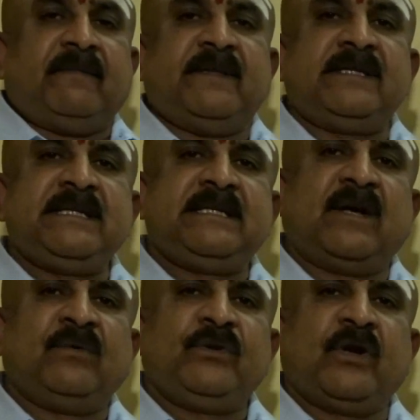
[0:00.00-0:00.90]
This is
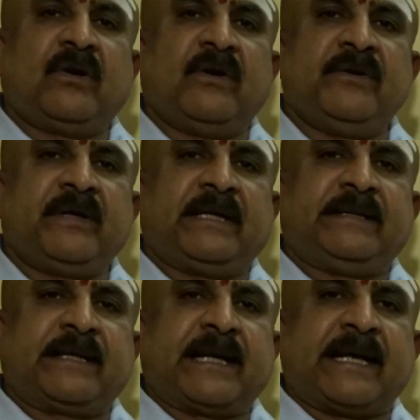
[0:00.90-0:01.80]
how you are going to
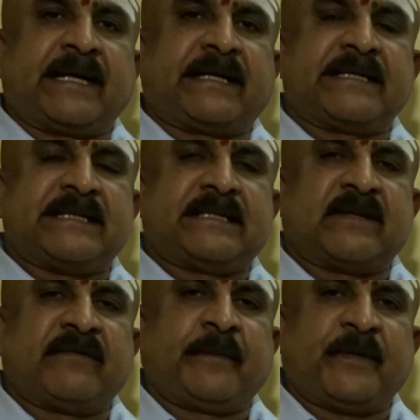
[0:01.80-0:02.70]
get the characteristics
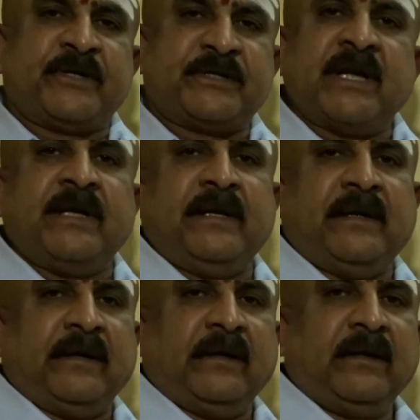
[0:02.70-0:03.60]
of a person.
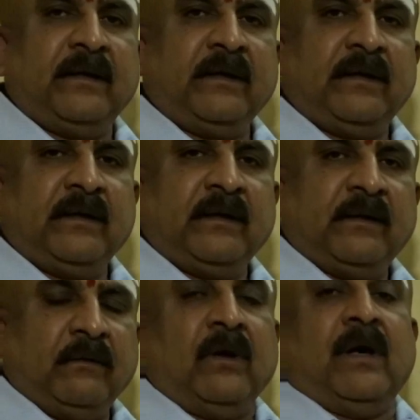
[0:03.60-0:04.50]

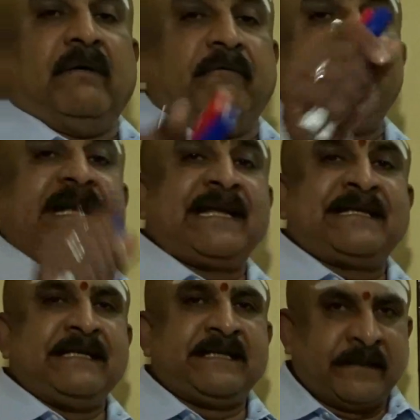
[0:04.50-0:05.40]

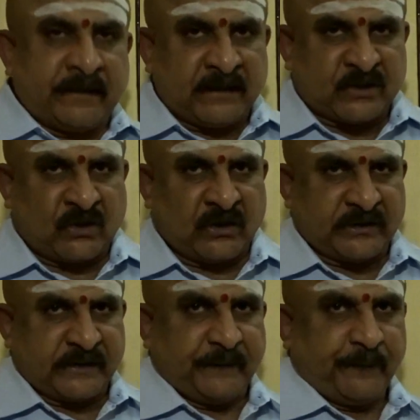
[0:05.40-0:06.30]
Whereas in general
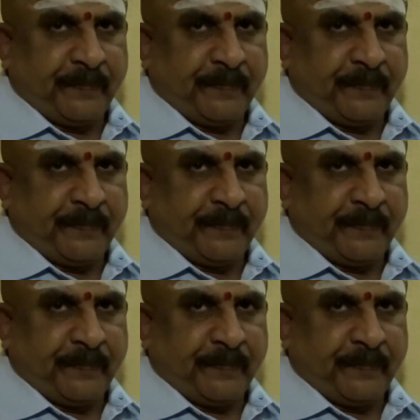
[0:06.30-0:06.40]
astrology,